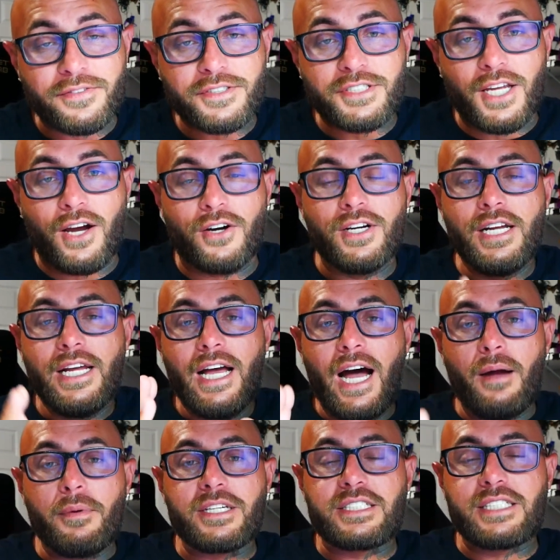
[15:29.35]
So
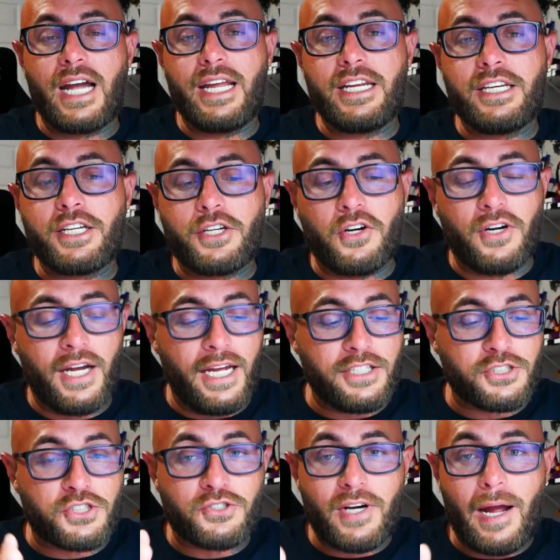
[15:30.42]
I'm excited to go ahead
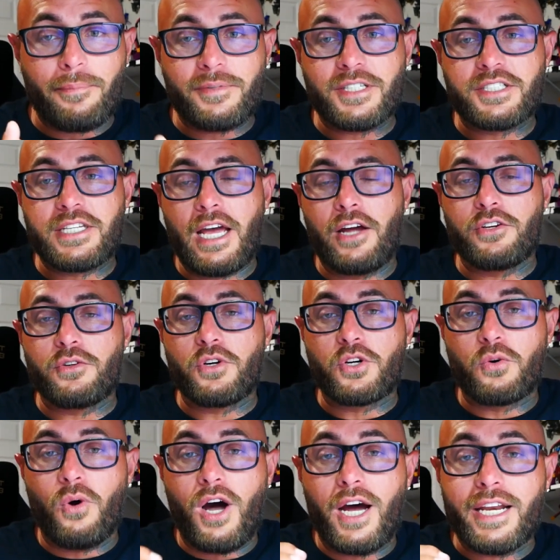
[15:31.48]
and strap this down to a
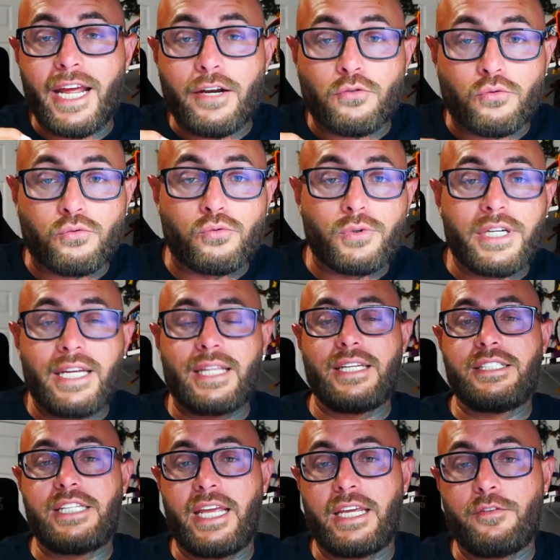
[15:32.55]
quad and really
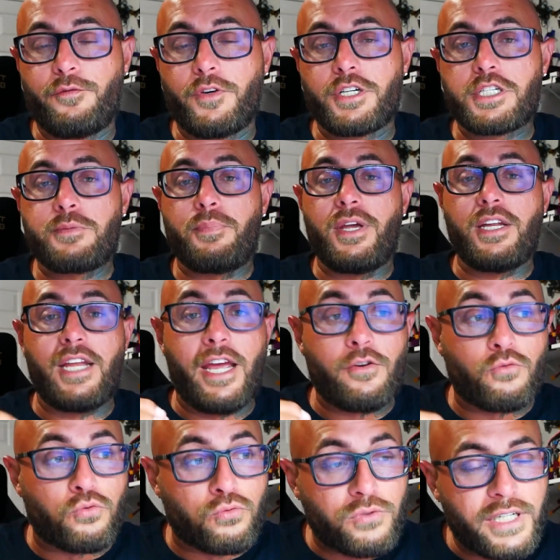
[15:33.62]
take it for a spin
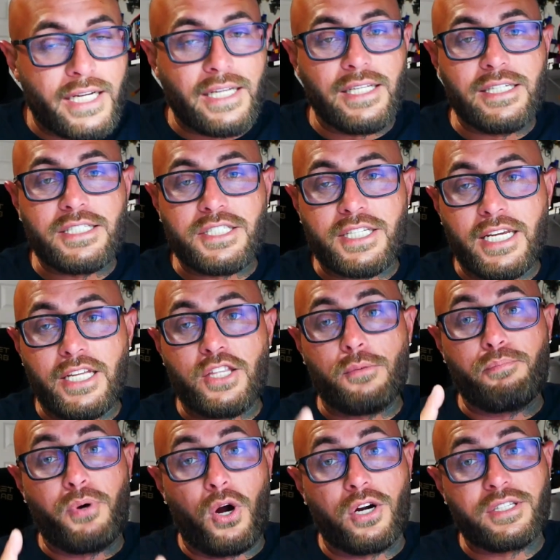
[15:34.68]
and really see the
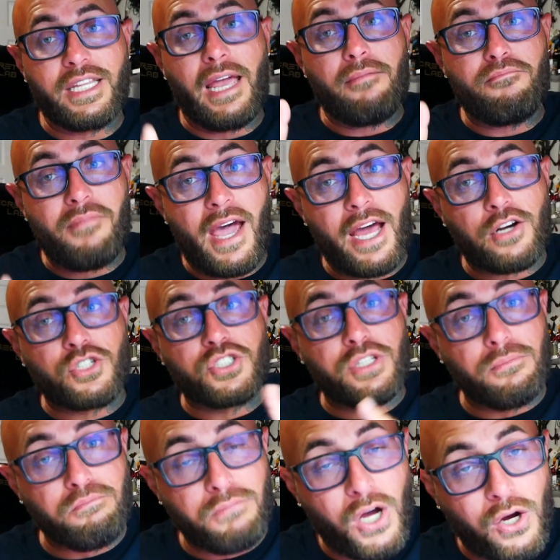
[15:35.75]
part that matters the
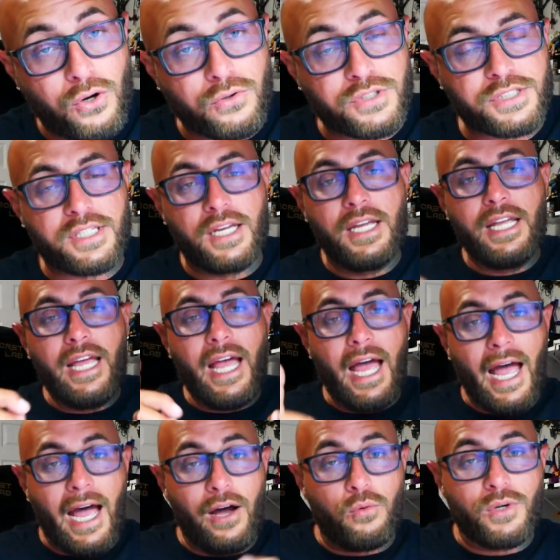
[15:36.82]
most.
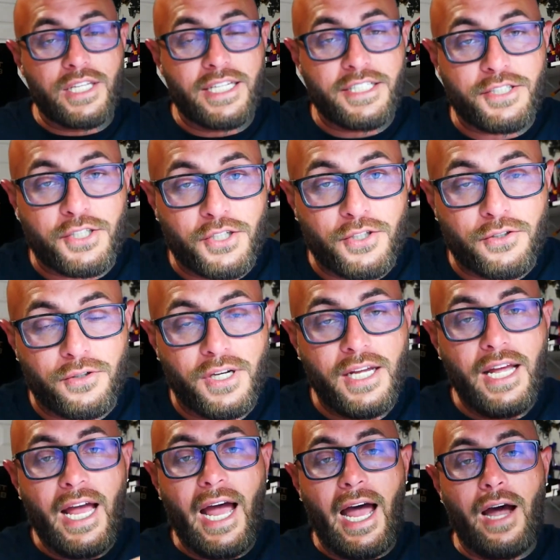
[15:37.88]
How will it do?
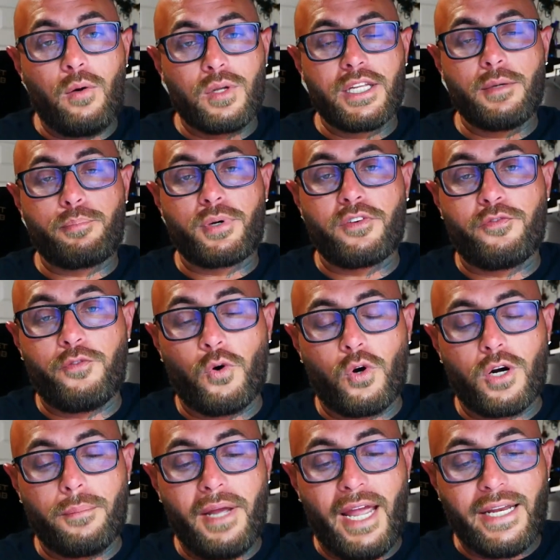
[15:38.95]
How will it
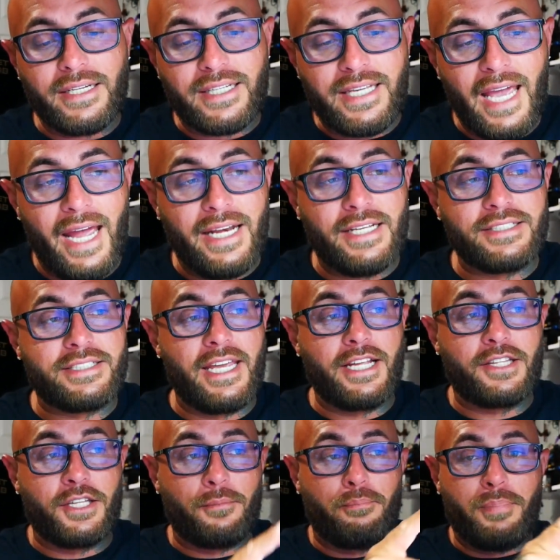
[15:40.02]
perform? And can it
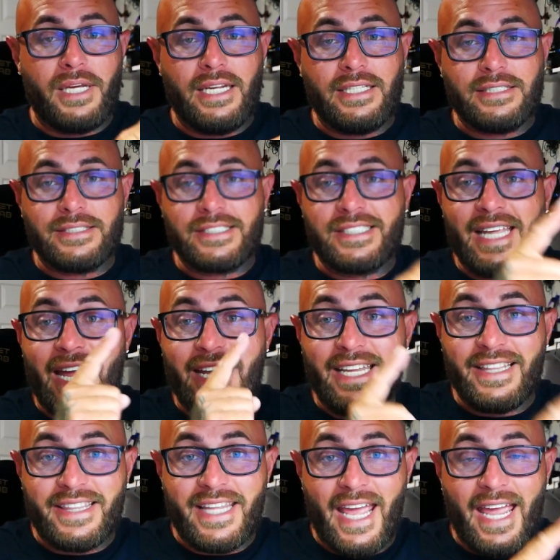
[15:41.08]
take the beatings that
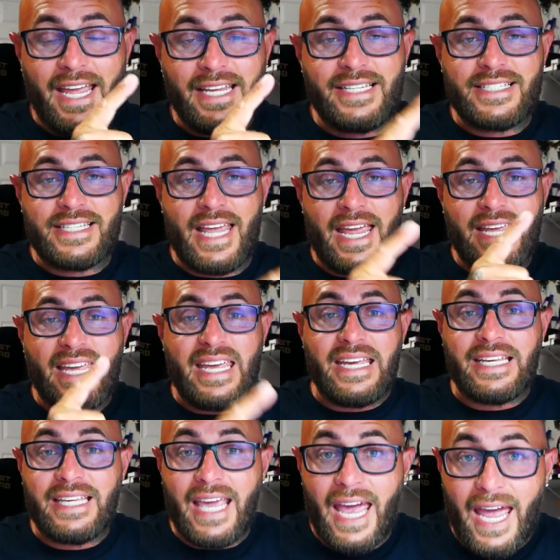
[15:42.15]
they say
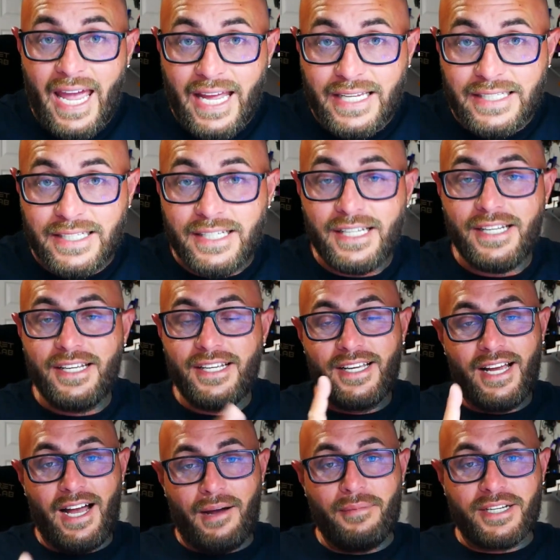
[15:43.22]
it can?
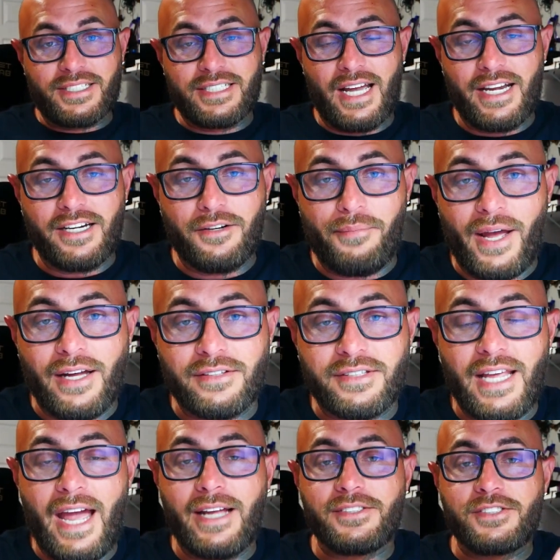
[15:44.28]
I'm excited about
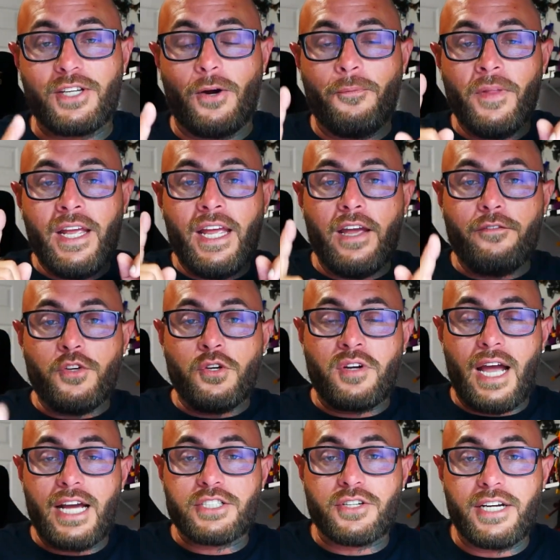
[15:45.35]
that. So, if you
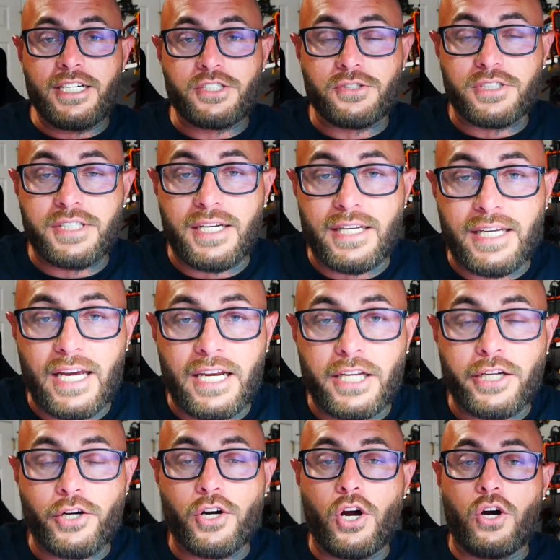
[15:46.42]
guys are interested in
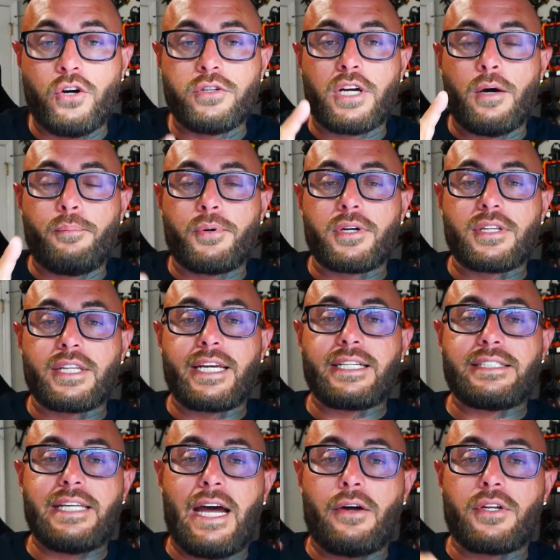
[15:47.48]
getting your own, I'll put a
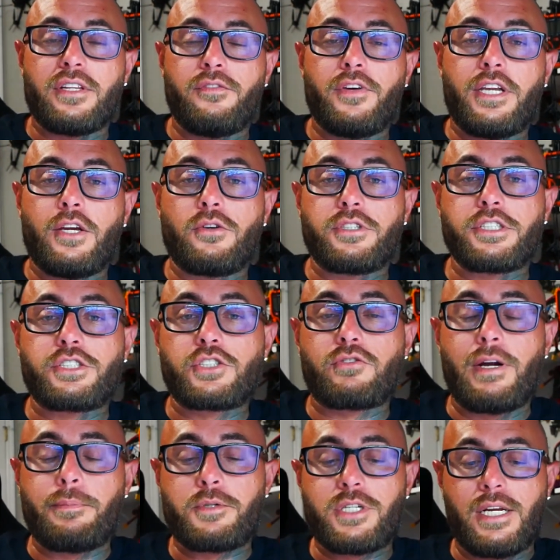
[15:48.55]
link down in the video
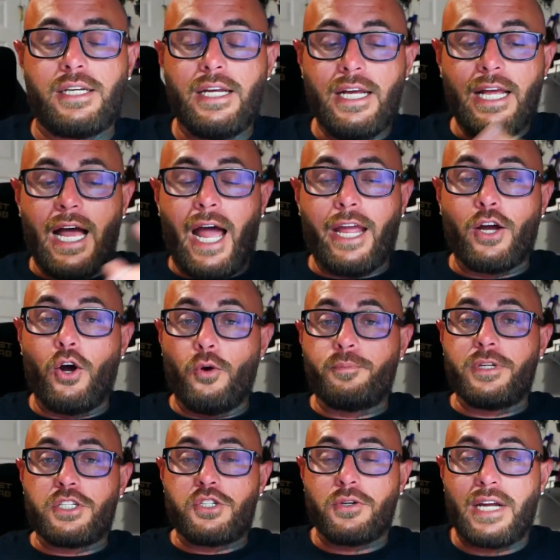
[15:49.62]
description. I
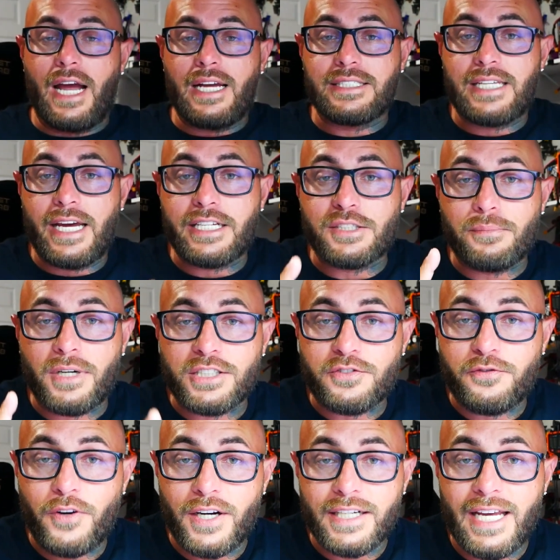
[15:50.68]
hope that you guys had as much
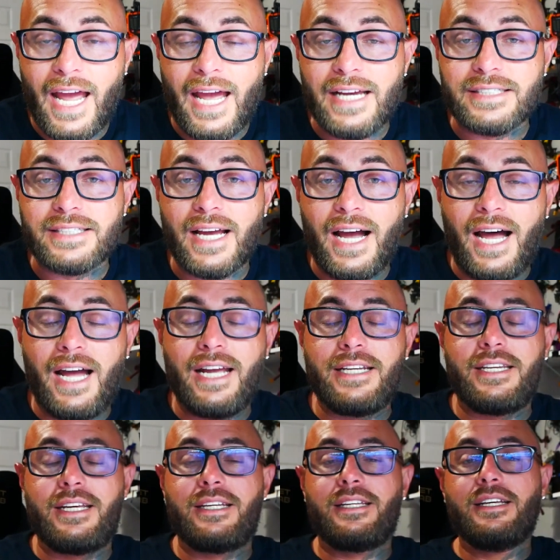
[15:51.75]
fun as I
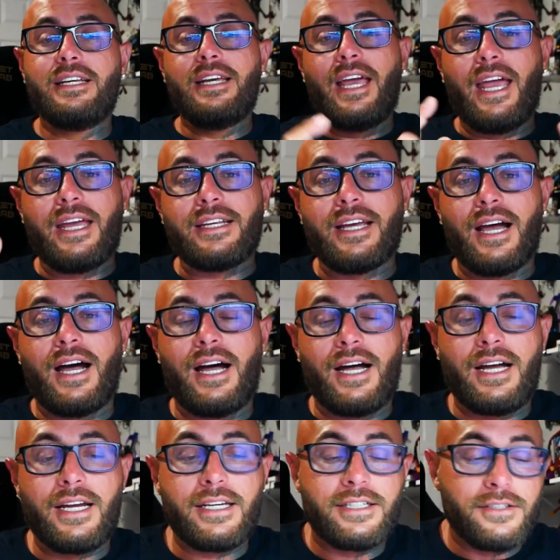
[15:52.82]
did, and
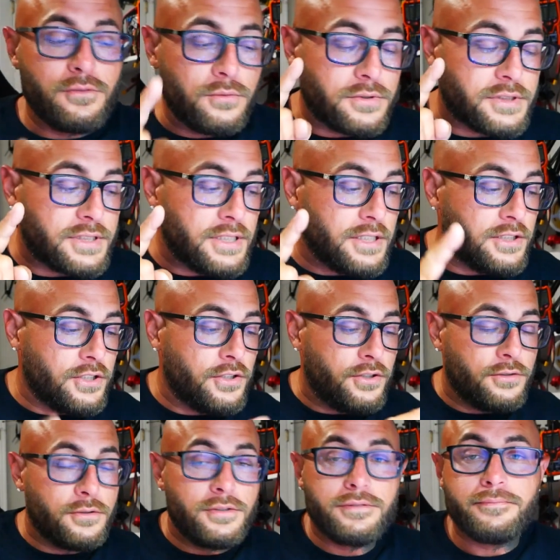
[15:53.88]
I will see
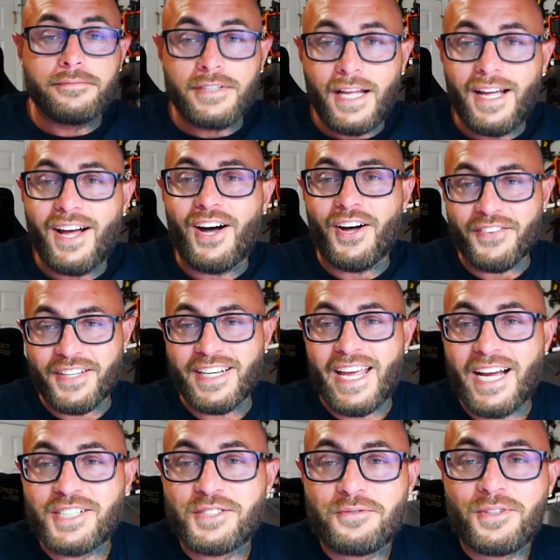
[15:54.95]
you on the
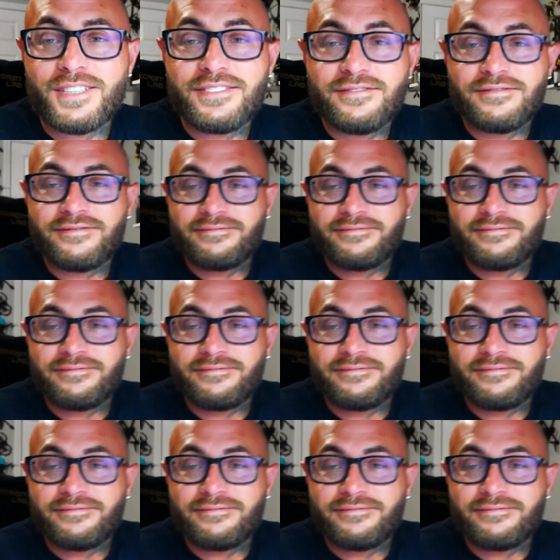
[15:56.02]
next one.